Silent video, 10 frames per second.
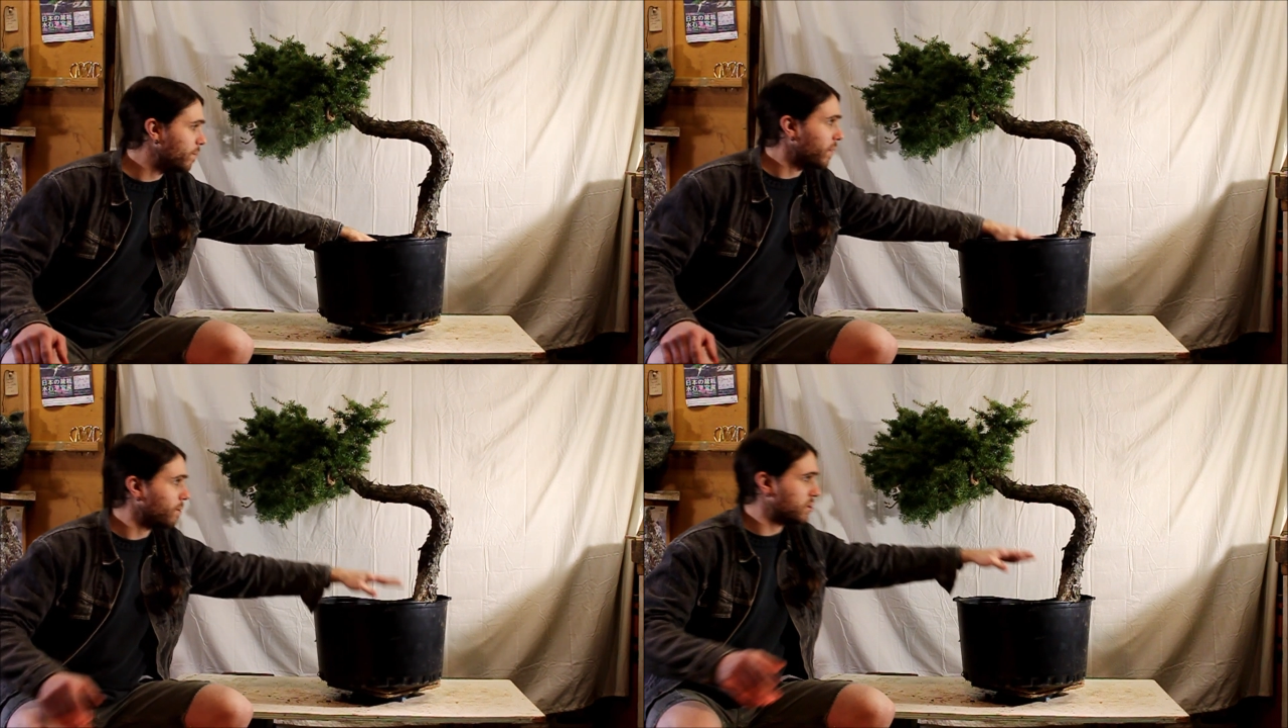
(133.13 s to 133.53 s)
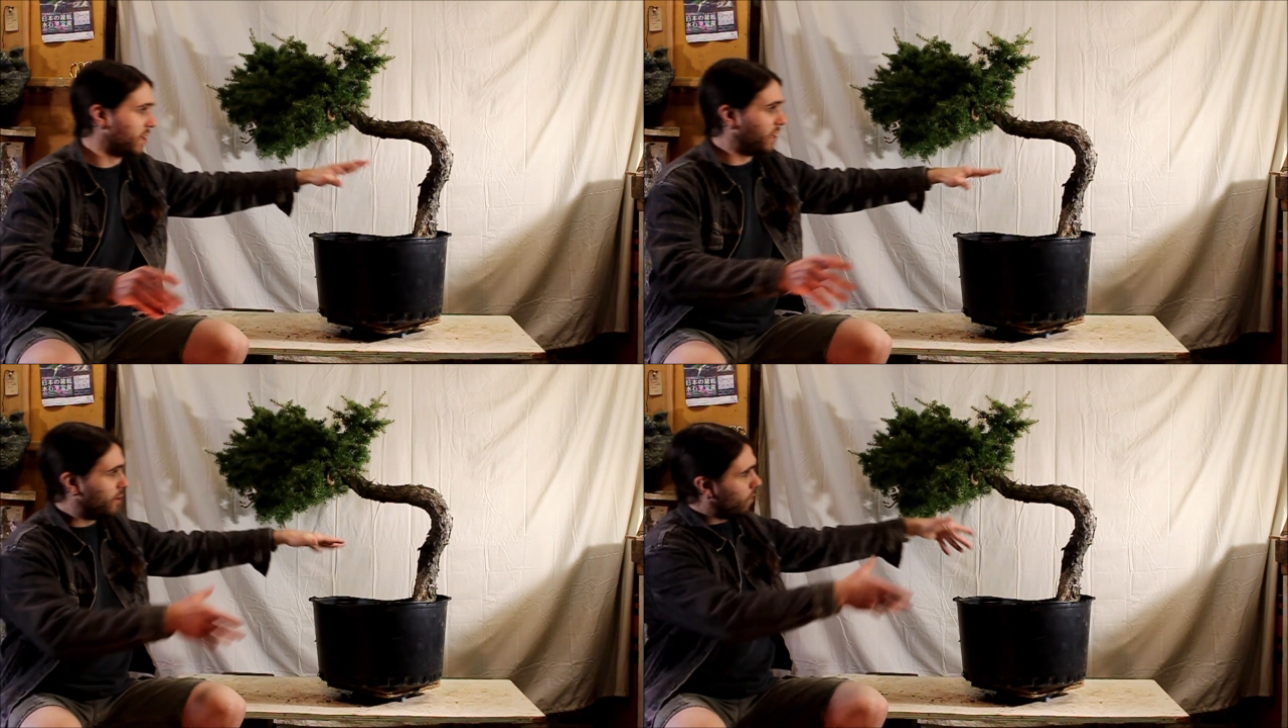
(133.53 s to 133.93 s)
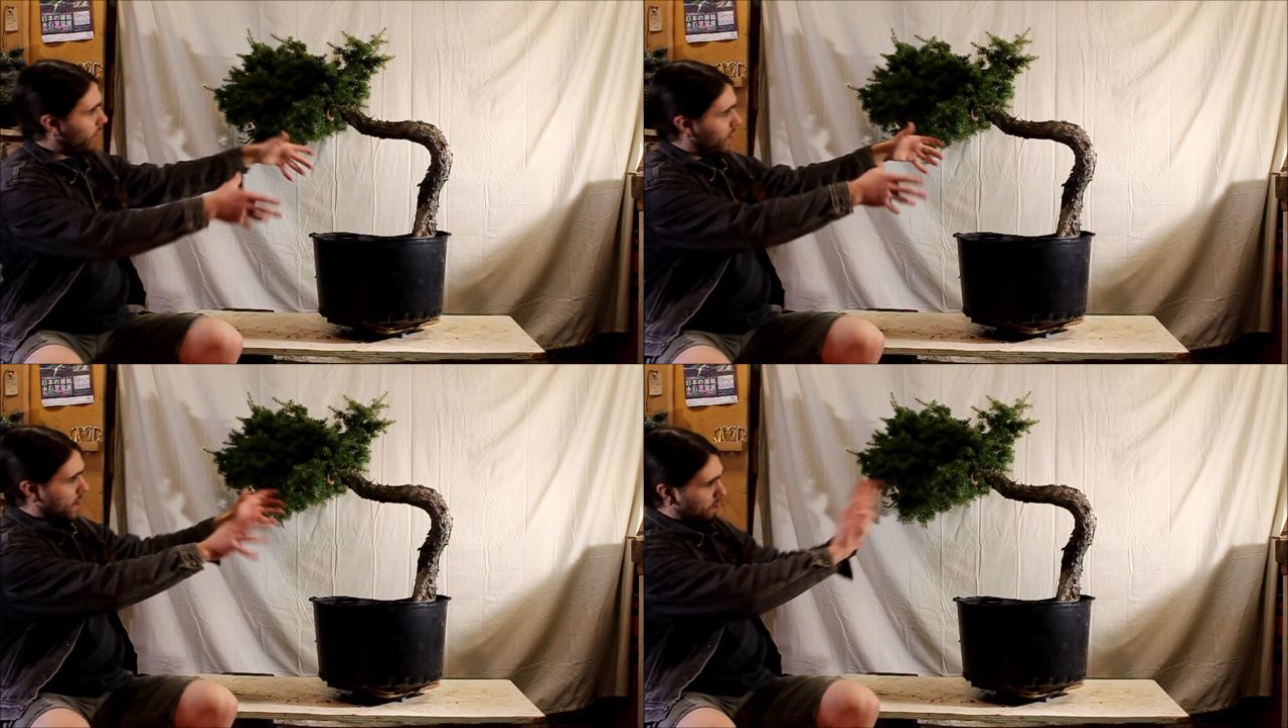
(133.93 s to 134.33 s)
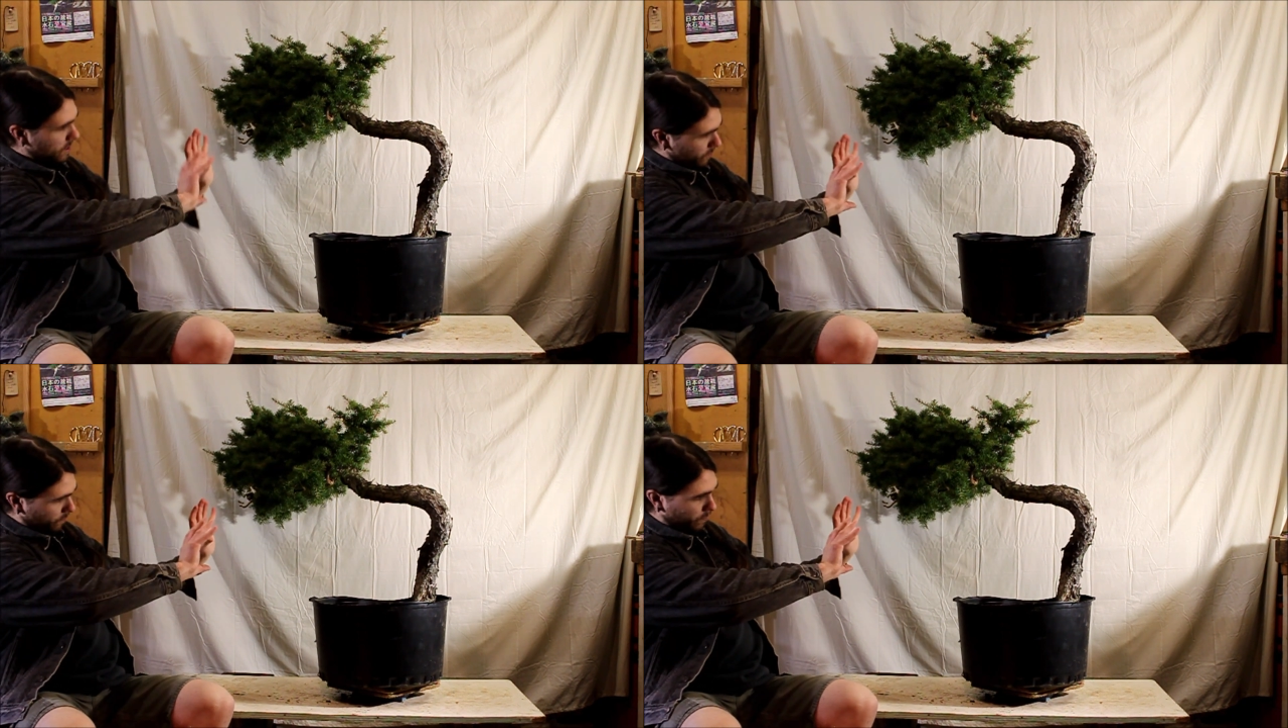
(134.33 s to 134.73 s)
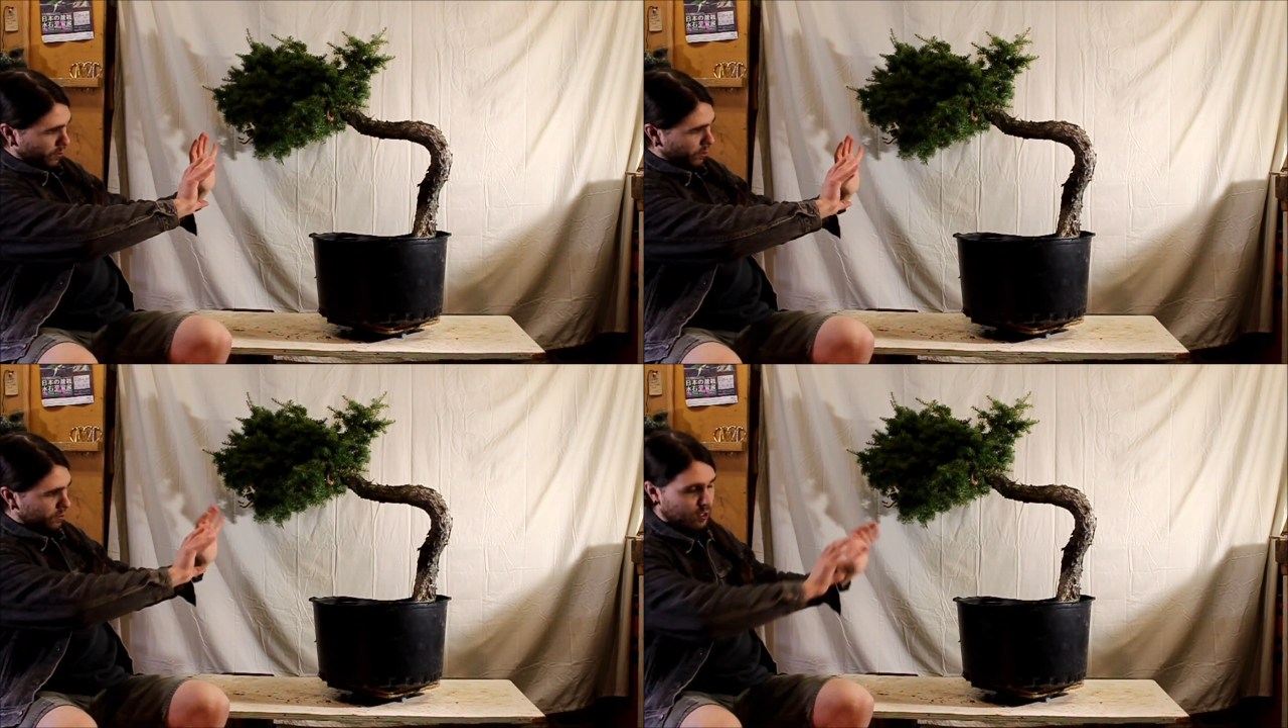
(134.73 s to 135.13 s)
It was likely growing at an even
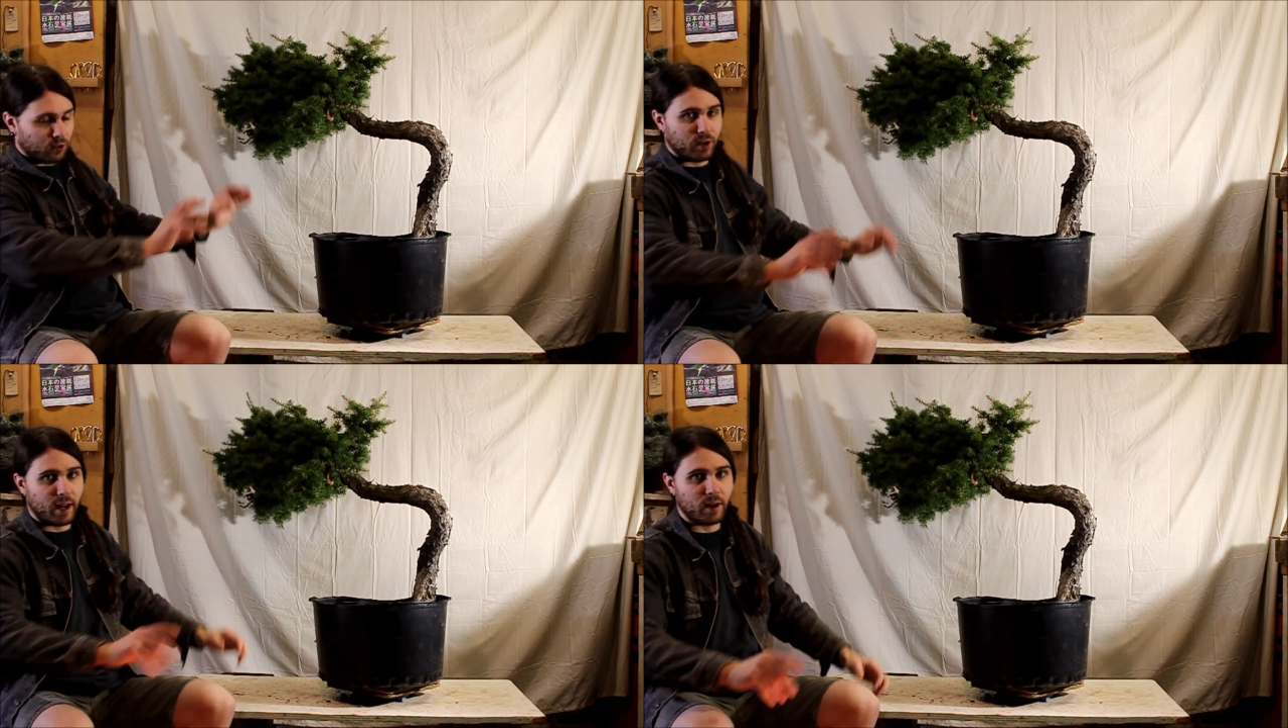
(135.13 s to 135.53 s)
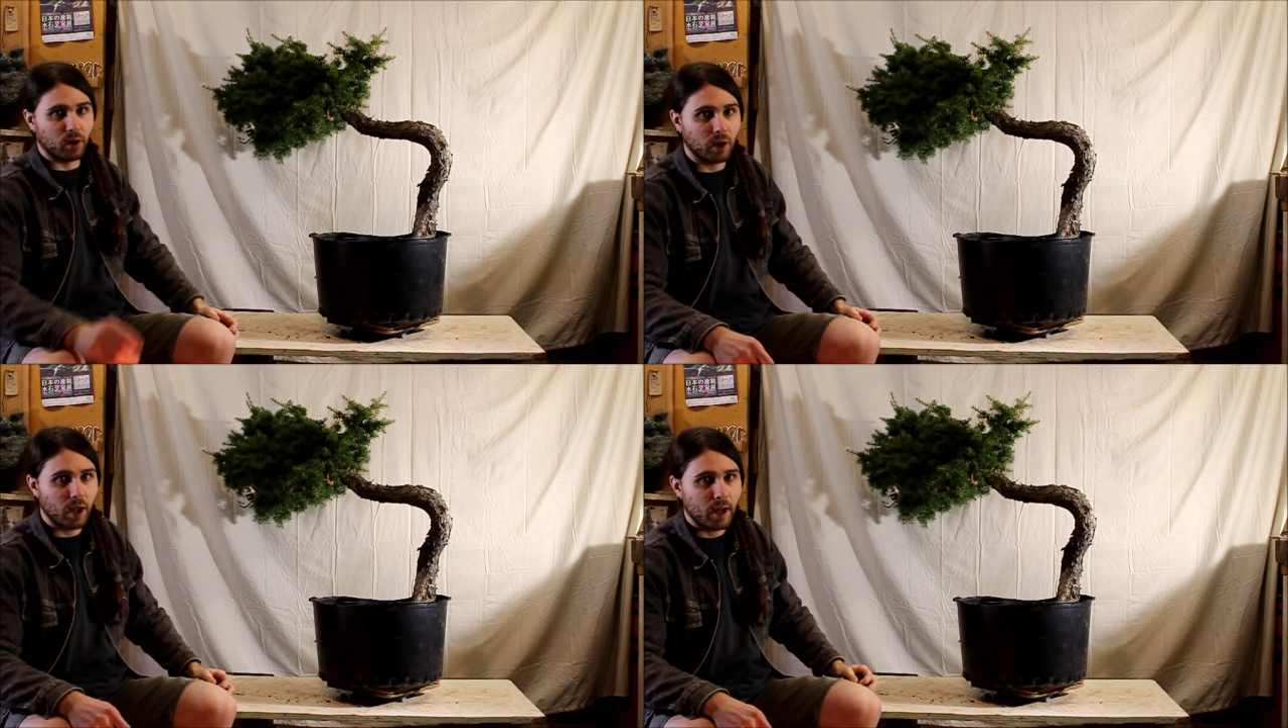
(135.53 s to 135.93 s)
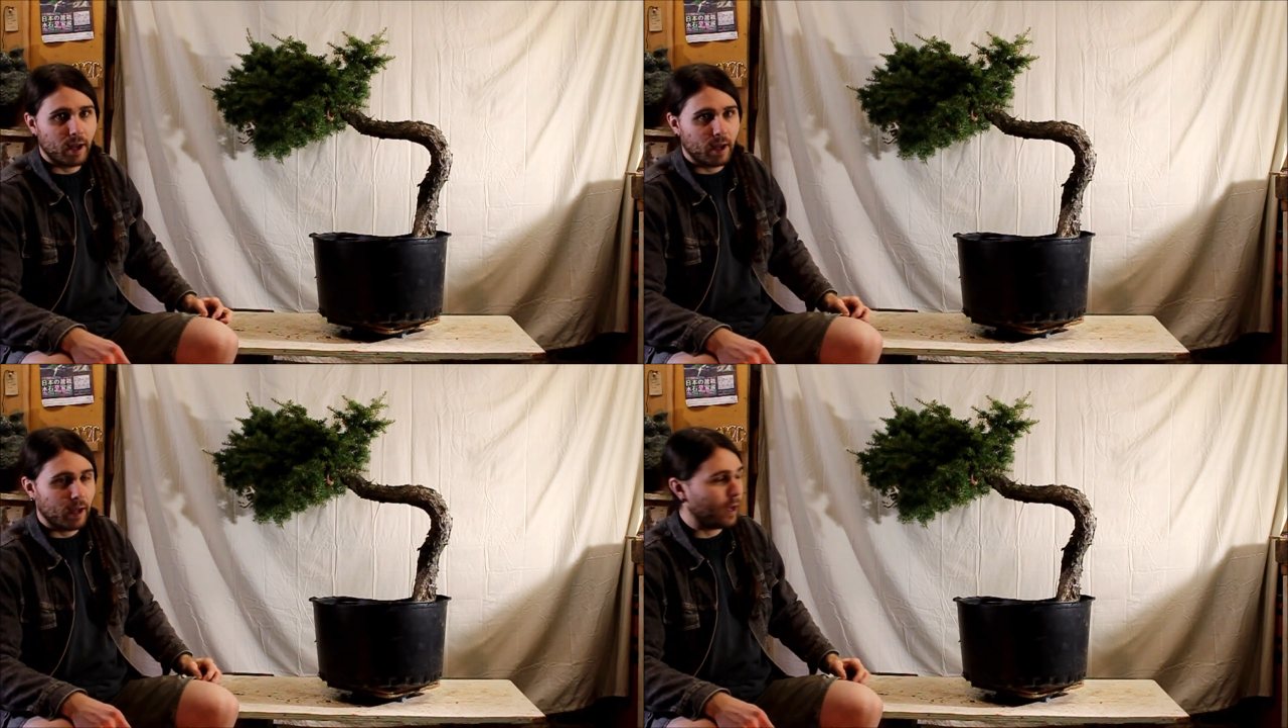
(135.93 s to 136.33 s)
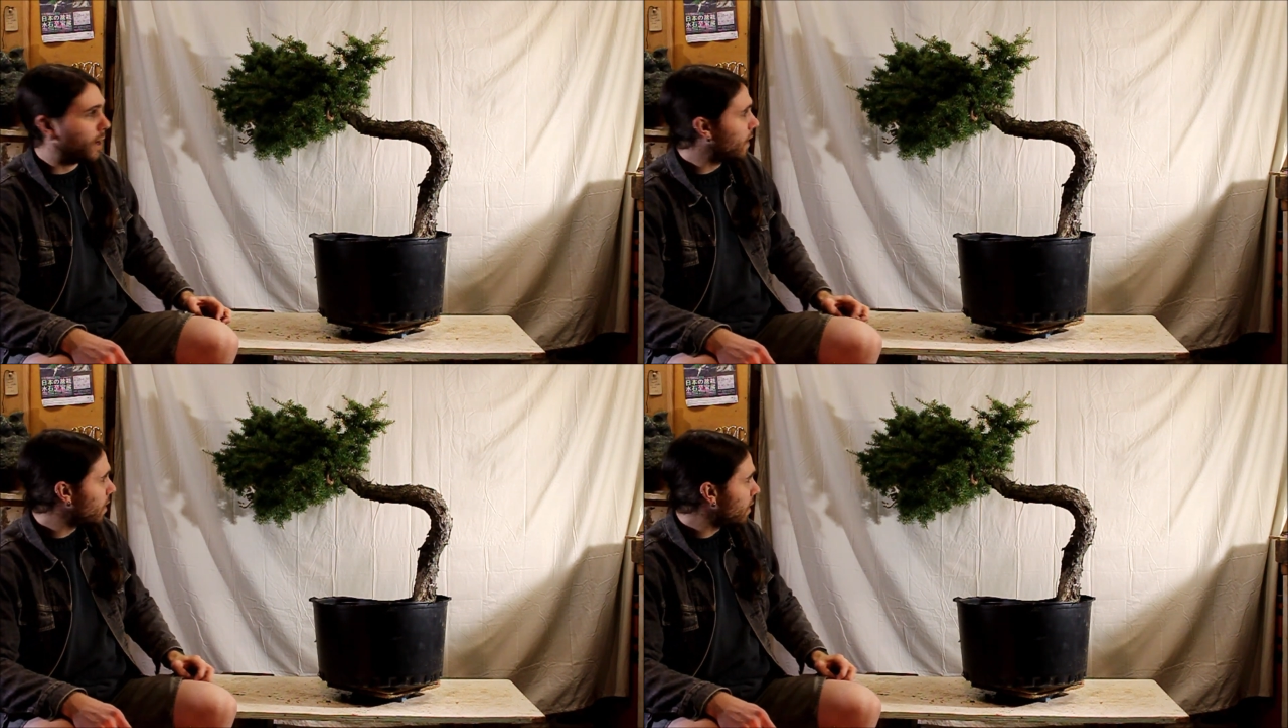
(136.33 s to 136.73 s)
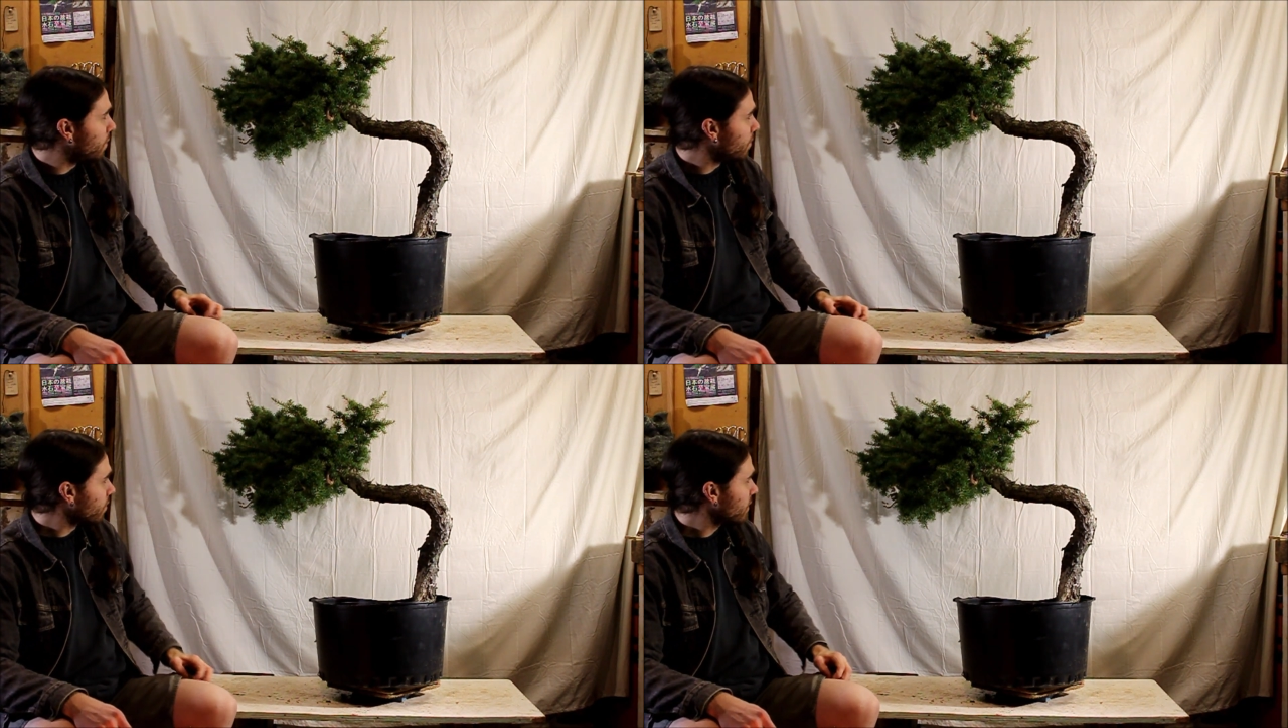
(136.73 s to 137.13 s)
further tilted angle
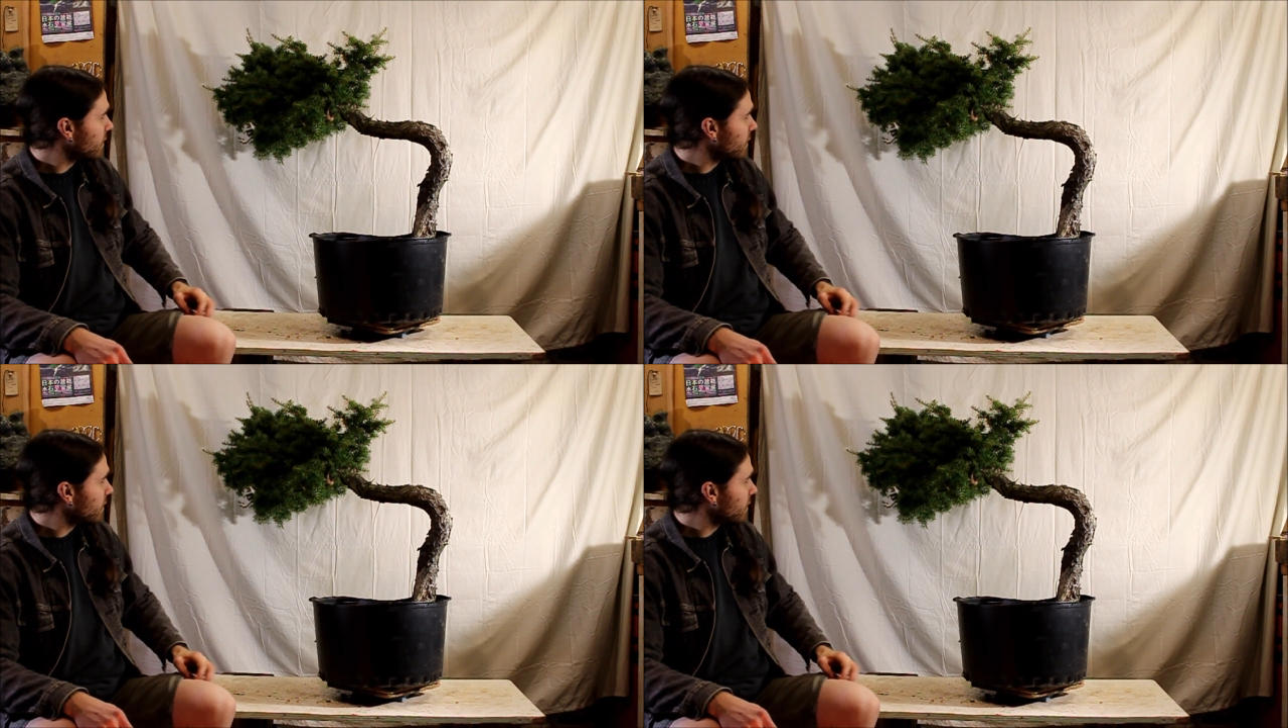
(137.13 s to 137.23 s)
and